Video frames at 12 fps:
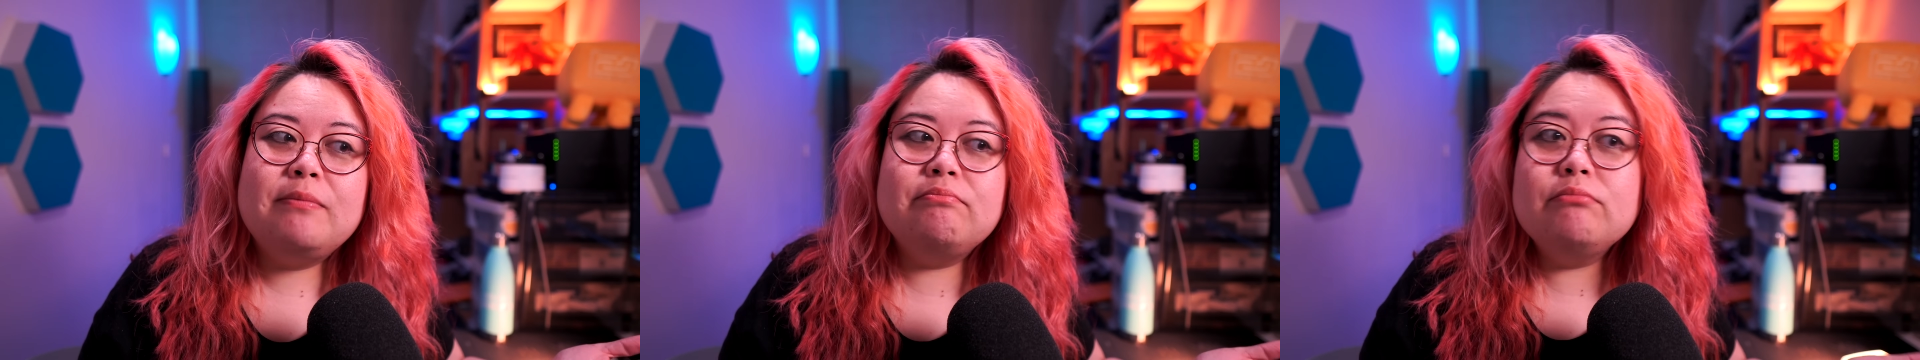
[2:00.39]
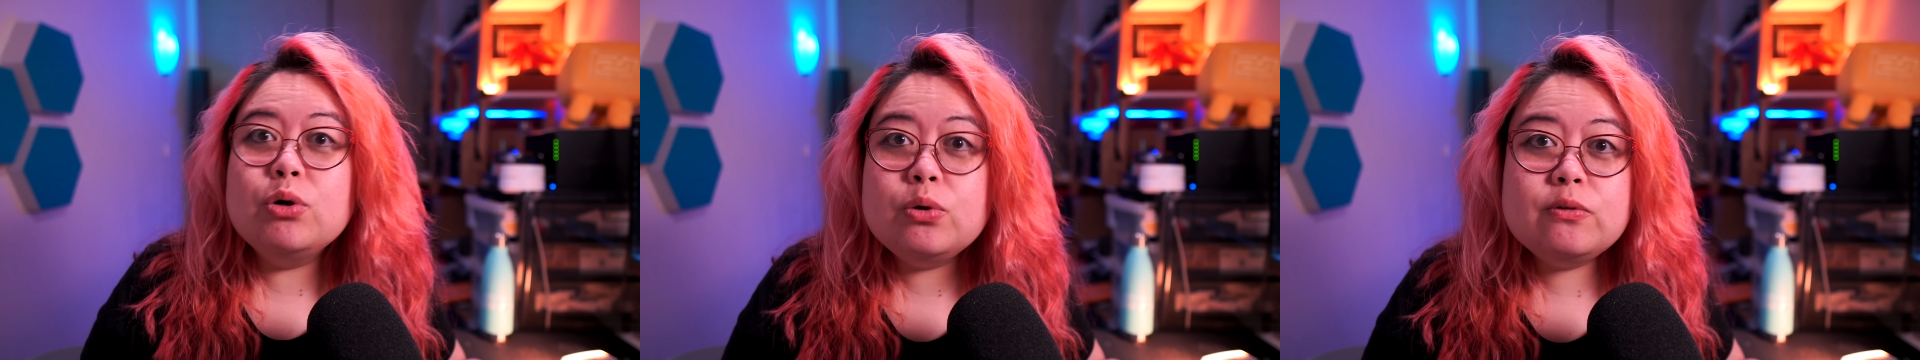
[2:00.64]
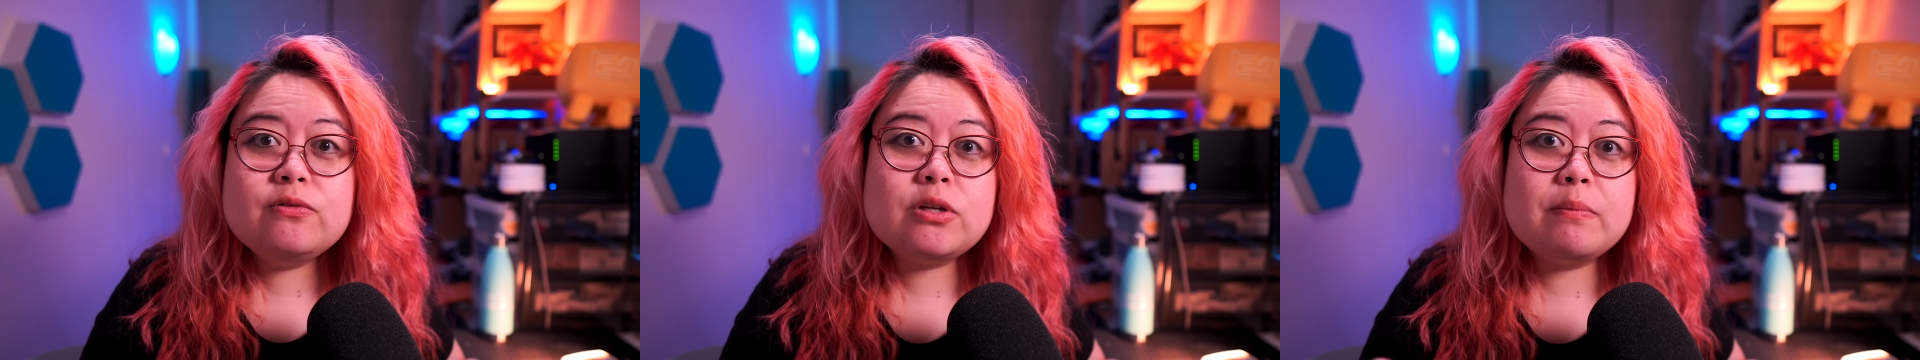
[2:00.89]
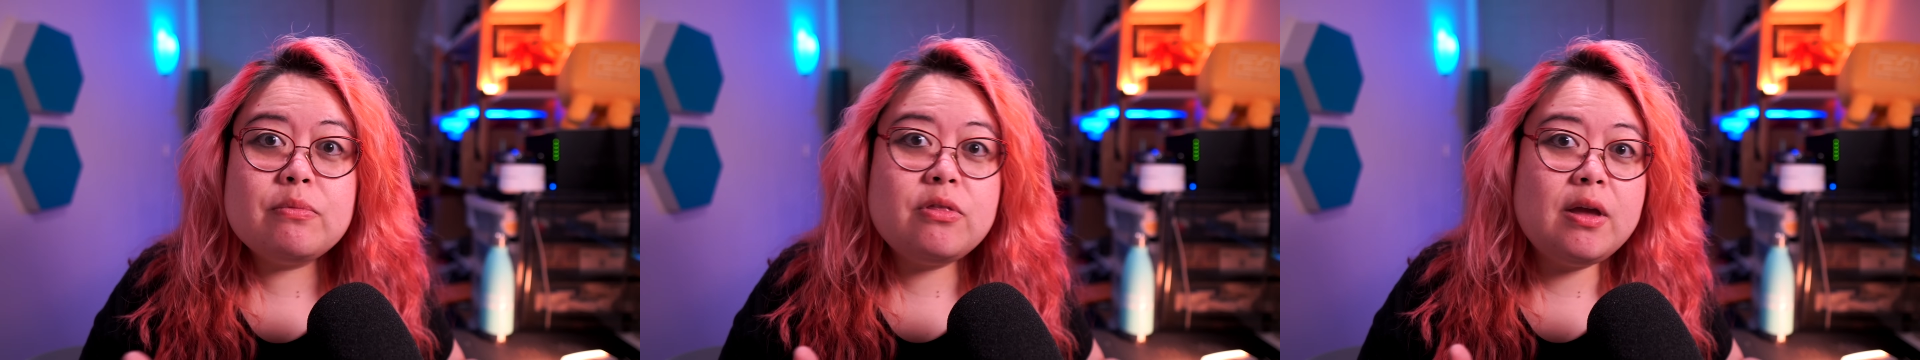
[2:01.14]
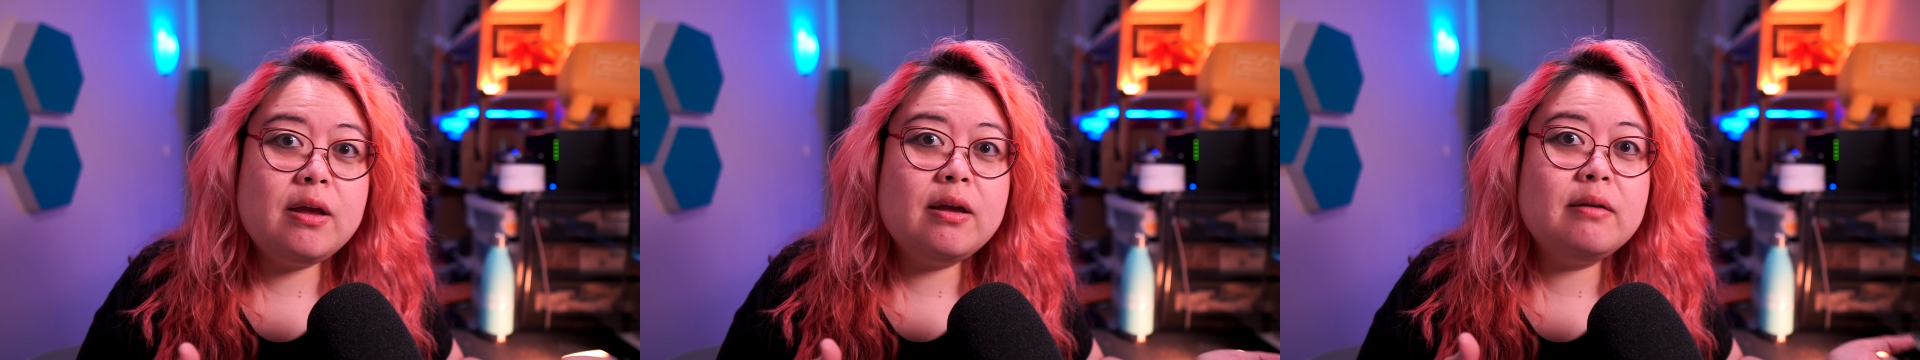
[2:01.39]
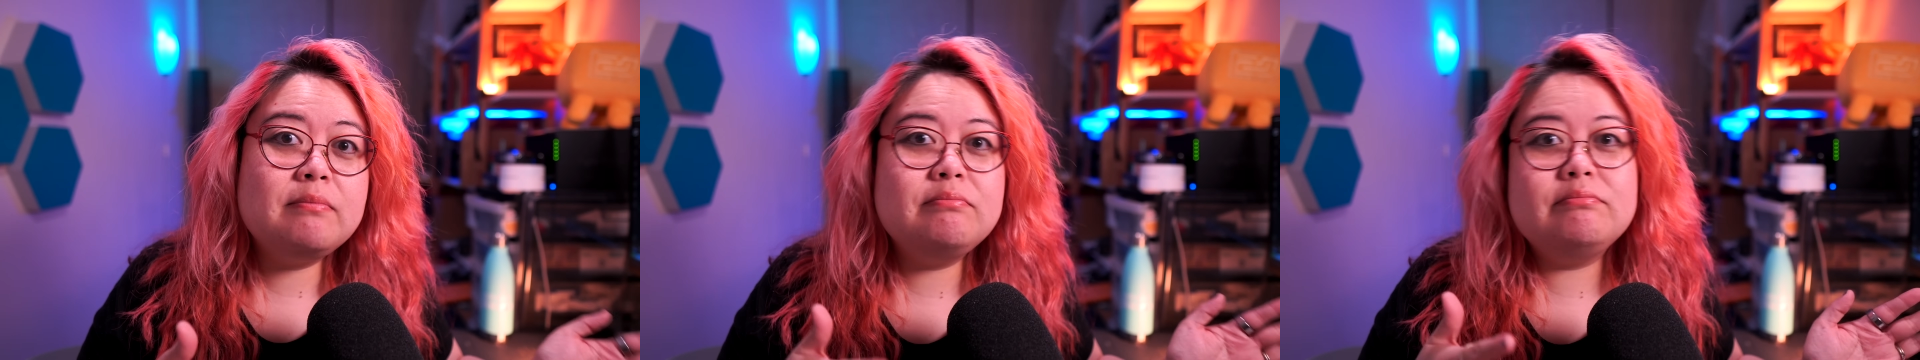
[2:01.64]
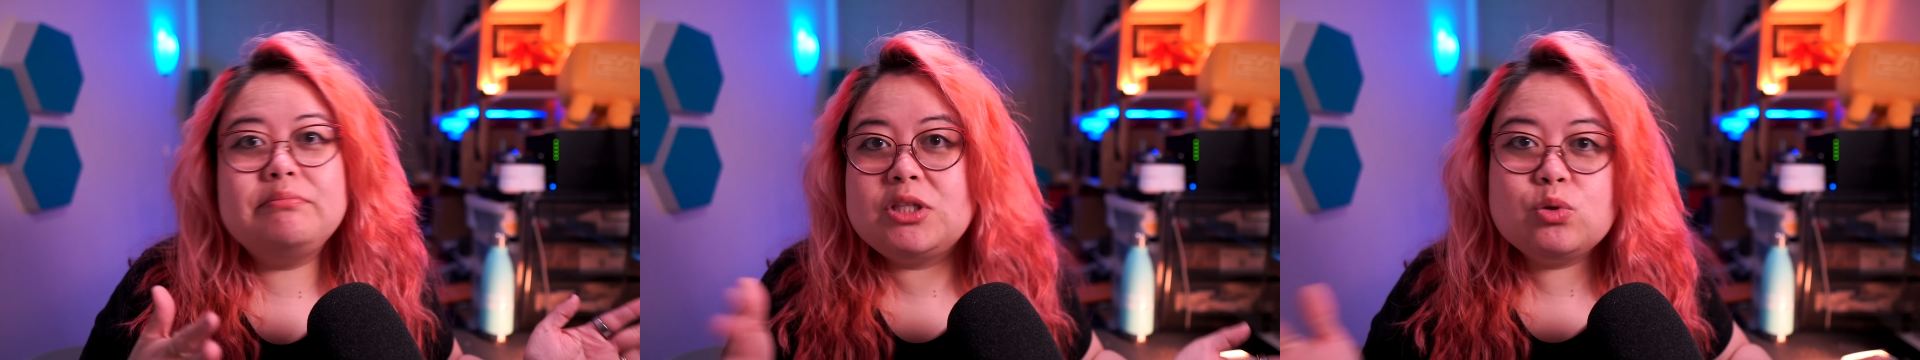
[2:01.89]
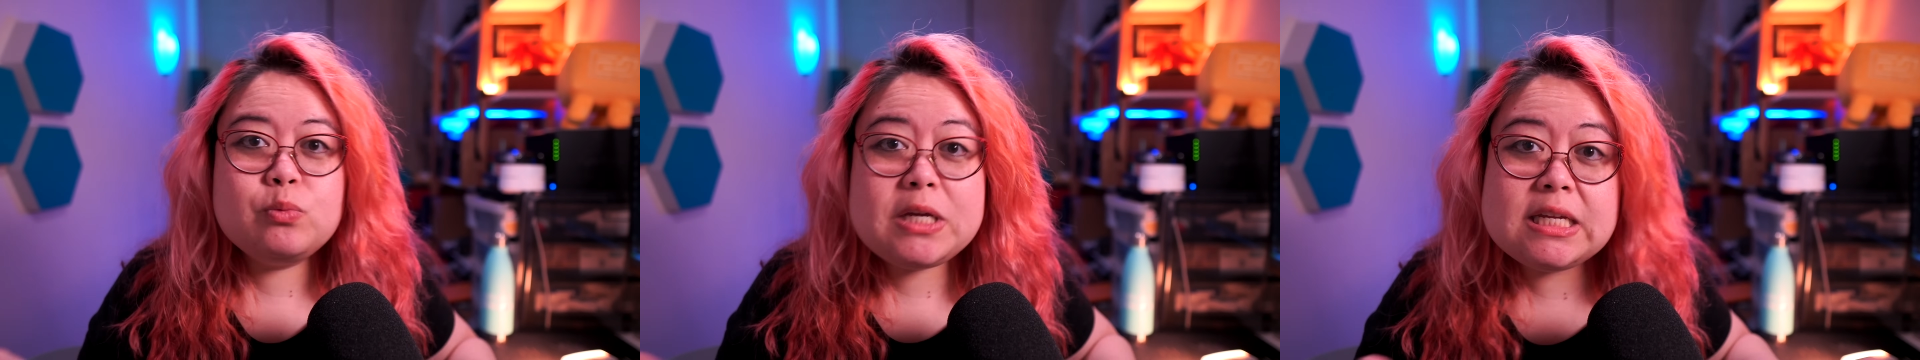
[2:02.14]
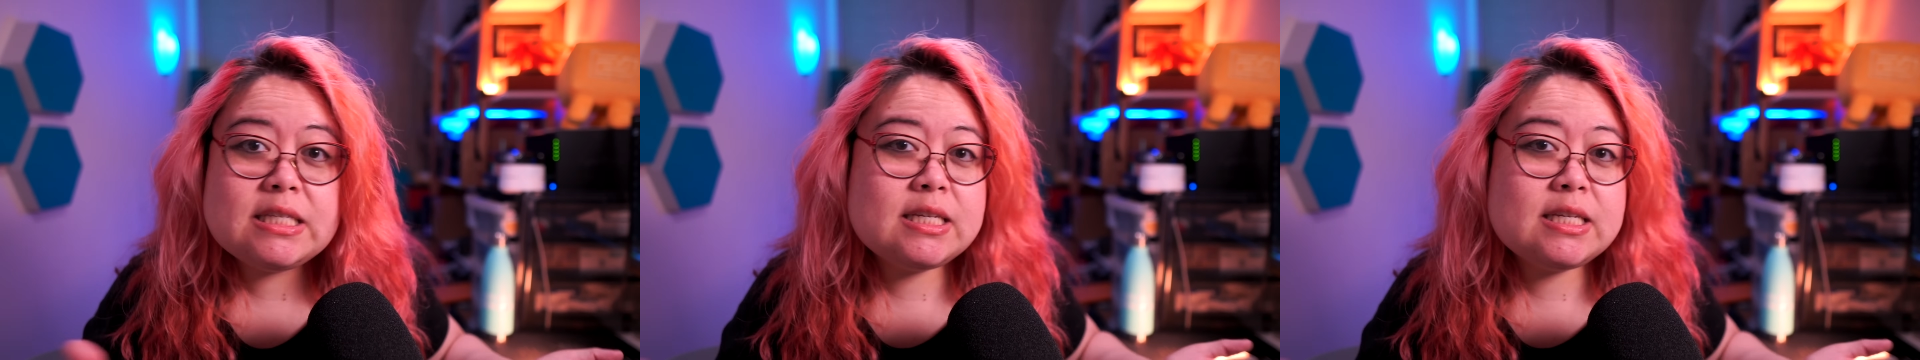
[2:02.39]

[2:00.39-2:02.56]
move something between